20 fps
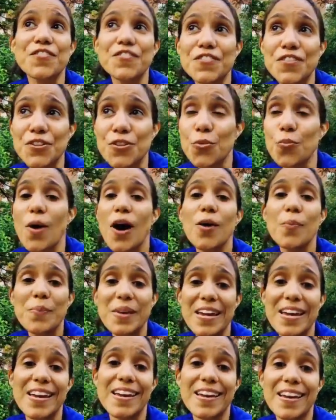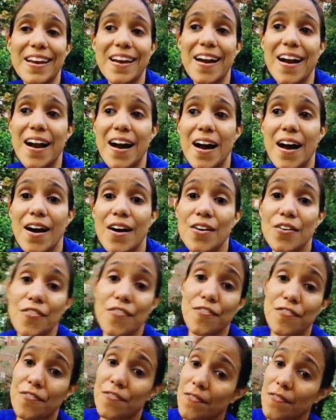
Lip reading: to the well-being of